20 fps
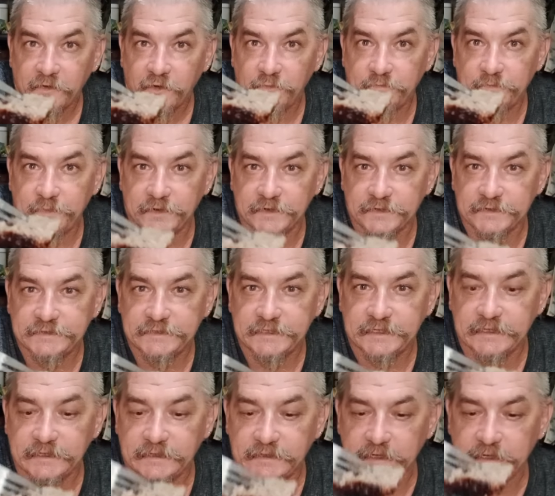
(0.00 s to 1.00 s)
Hope you can
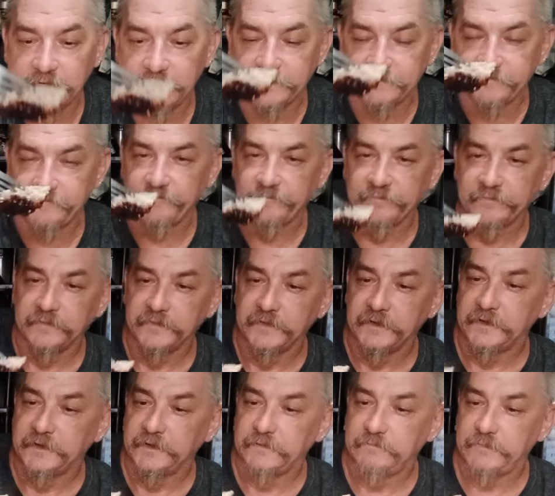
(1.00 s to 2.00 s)
see in there.
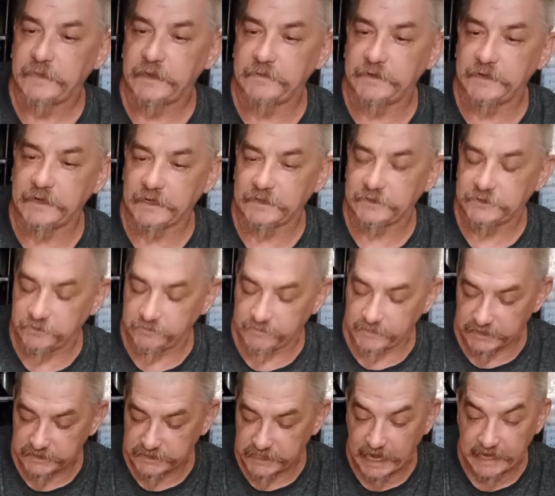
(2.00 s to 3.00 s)
Maybe not too
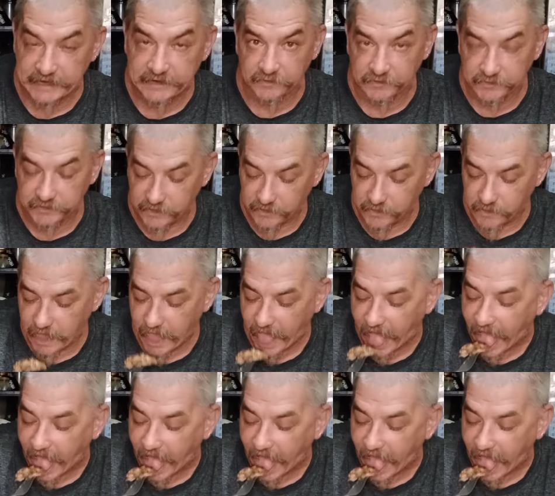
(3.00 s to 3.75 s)
much. I don't know.